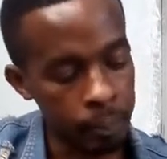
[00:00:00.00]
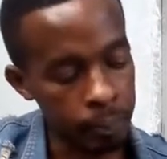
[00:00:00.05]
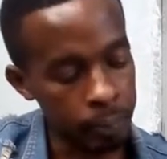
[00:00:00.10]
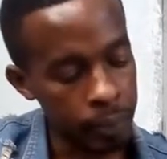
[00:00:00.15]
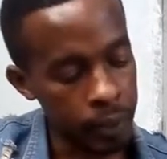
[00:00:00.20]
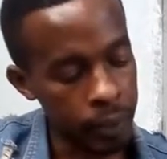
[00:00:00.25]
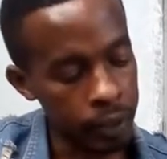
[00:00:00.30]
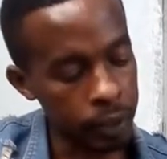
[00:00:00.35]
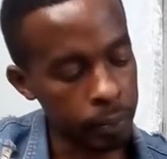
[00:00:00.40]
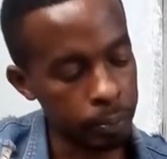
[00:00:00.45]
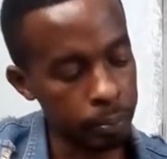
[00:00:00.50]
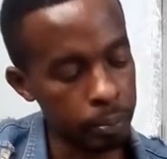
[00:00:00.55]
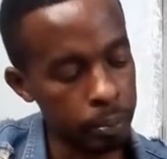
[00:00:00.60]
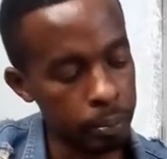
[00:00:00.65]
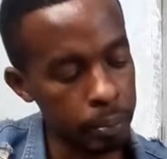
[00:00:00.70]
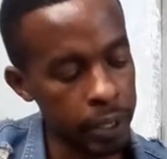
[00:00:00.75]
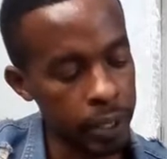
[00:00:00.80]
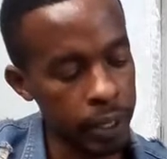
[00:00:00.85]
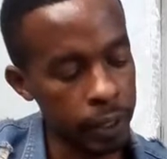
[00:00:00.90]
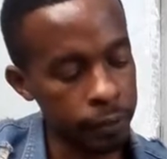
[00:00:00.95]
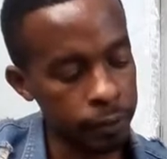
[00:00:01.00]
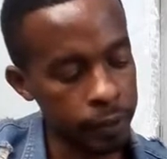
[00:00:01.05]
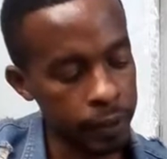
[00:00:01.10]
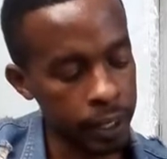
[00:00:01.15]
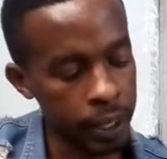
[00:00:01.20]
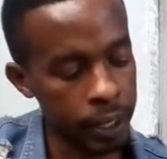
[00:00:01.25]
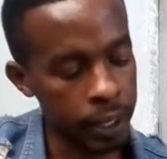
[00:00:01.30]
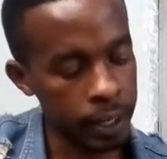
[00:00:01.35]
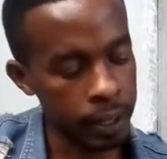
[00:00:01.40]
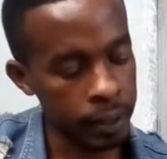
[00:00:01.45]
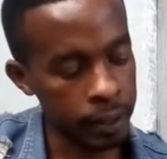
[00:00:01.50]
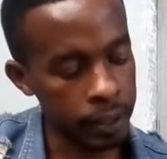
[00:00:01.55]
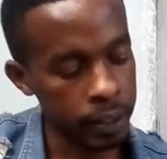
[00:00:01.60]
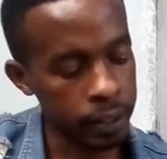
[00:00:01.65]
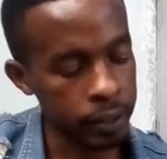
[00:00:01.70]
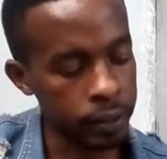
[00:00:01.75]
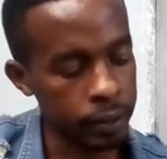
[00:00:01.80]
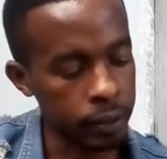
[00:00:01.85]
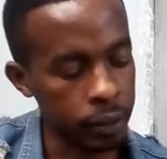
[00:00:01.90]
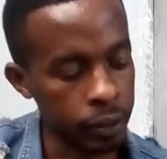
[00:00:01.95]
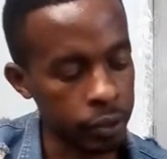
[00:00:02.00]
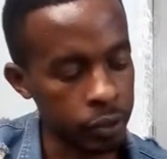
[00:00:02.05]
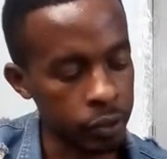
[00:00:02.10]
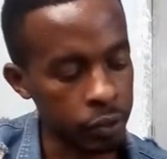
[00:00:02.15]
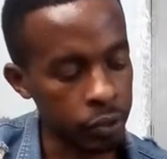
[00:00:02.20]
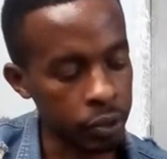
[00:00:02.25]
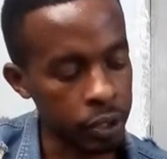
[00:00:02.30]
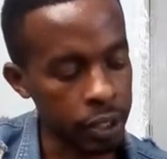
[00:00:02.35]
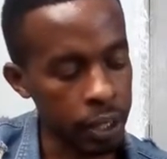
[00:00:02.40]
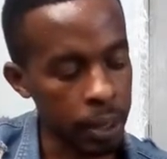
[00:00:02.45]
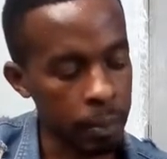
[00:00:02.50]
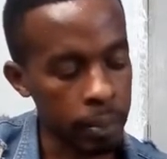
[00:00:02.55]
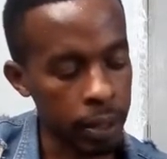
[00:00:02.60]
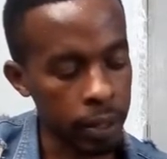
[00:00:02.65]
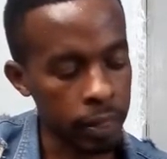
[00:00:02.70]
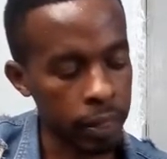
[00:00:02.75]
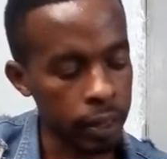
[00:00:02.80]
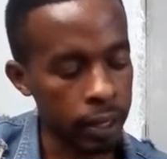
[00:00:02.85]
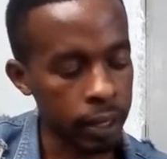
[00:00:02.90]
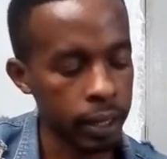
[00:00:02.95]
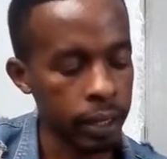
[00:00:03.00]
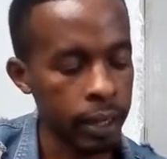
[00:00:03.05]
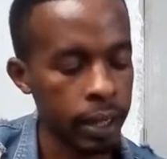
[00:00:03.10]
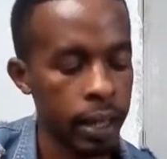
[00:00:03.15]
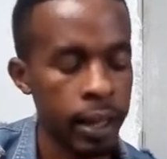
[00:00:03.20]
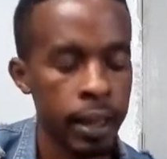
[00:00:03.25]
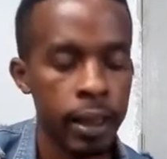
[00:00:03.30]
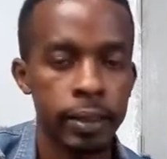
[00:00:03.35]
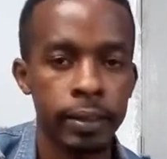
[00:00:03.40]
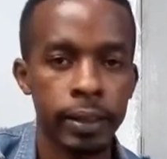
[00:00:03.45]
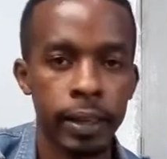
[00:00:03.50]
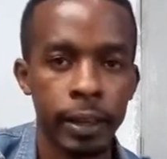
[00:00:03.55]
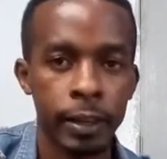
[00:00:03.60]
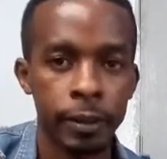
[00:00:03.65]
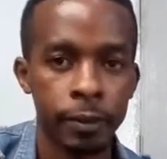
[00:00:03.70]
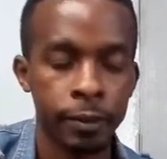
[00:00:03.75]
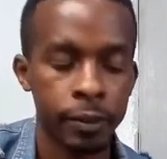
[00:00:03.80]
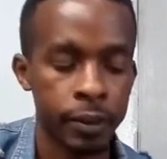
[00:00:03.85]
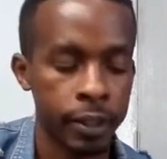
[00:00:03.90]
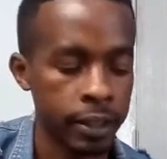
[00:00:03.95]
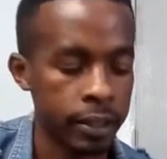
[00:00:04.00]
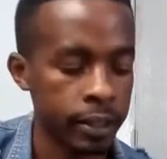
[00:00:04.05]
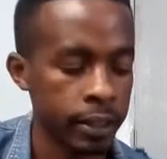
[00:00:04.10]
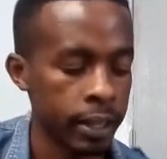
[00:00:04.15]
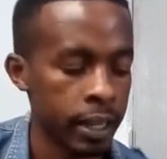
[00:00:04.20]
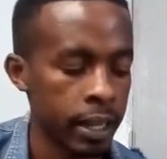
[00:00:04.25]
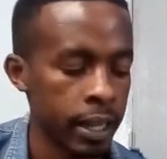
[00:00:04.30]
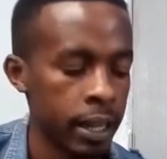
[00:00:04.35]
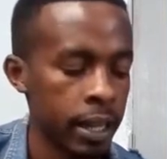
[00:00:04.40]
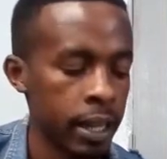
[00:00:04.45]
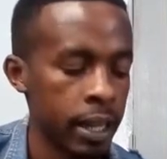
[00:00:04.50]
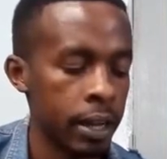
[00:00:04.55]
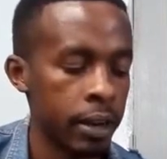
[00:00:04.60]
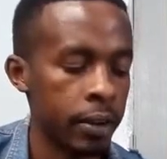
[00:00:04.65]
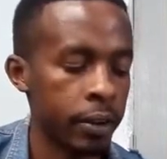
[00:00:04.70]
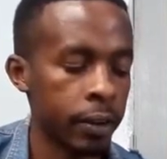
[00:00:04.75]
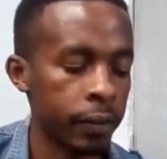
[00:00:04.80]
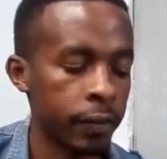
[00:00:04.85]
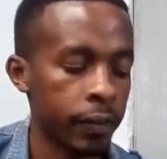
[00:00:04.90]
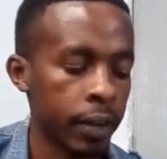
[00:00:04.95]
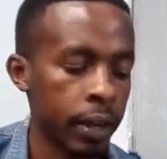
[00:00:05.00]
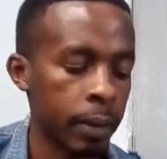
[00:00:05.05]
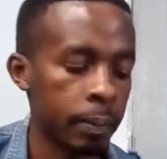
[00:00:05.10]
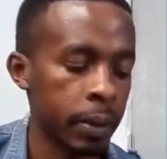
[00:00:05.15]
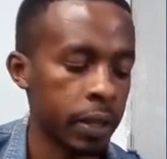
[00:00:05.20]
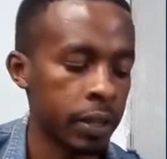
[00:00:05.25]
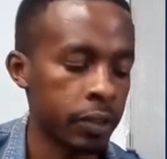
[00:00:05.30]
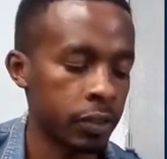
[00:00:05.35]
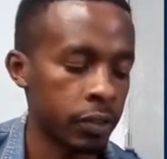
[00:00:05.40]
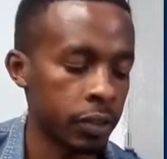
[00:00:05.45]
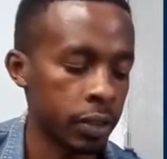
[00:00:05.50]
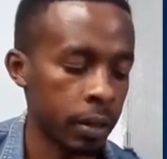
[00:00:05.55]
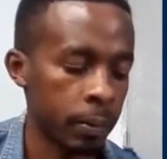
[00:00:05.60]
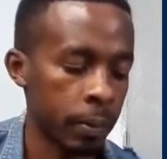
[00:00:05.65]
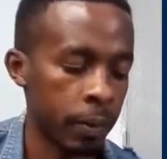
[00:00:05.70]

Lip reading: middle finger is on string number 3, second fret, ring finger playing string number 5